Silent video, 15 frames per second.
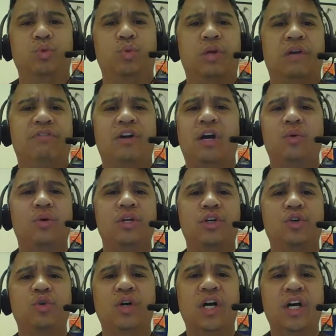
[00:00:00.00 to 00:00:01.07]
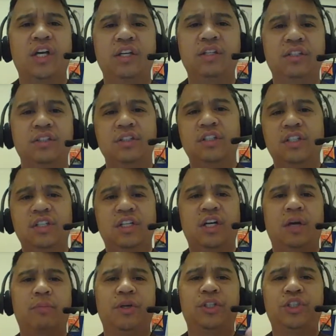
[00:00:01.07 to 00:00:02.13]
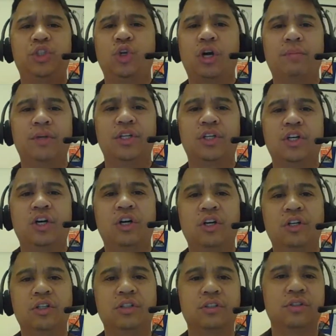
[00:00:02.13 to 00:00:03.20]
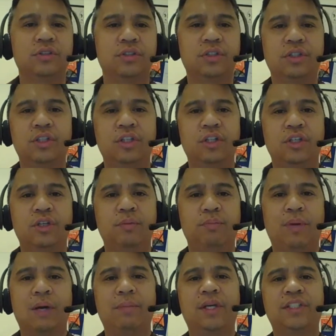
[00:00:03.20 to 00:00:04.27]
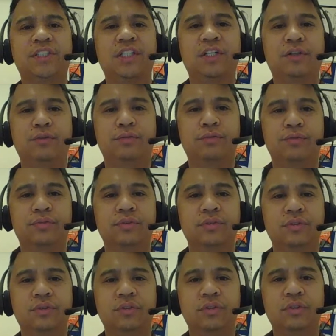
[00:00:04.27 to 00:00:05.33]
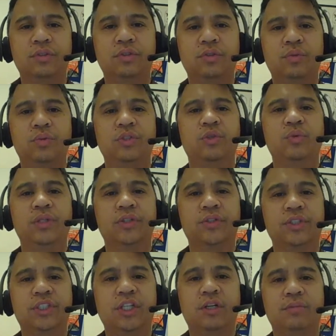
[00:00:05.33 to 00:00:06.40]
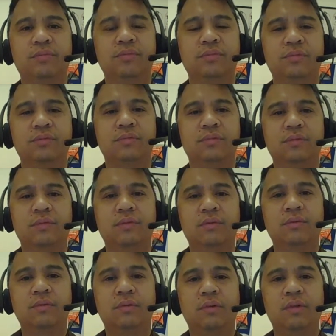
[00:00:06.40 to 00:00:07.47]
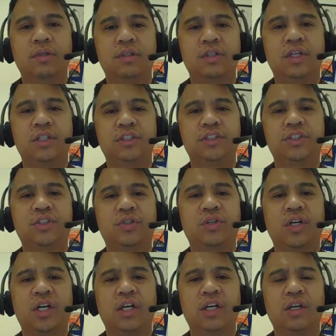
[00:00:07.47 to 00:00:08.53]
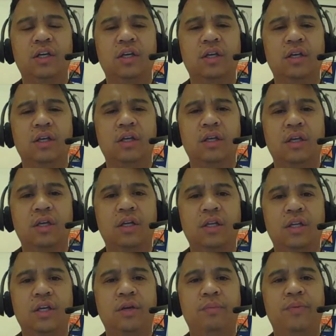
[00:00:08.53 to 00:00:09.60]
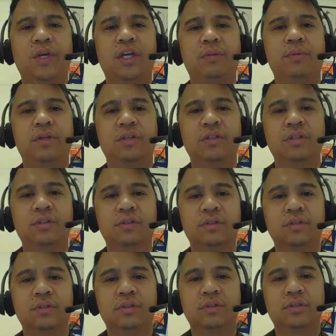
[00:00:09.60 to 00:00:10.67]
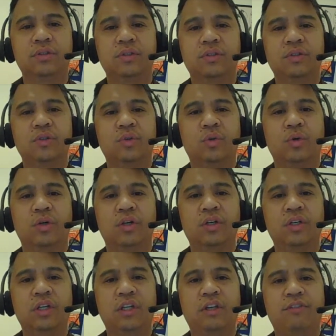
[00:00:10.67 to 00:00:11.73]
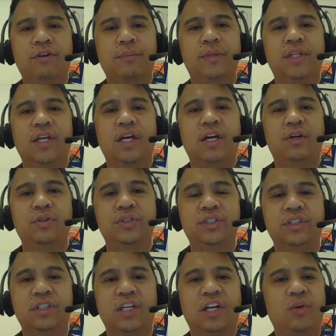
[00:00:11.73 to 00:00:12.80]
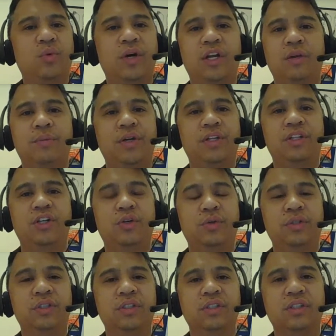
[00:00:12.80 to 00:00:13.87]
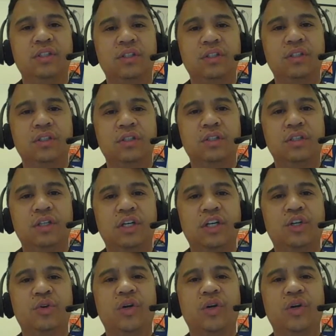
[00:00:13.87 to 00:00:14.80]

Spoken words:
Whenever I want to cry, I make sure I'm in the car by myself with the windows up. I just cry like a baby. Or if I'm in the house, I don't want anybody to know, I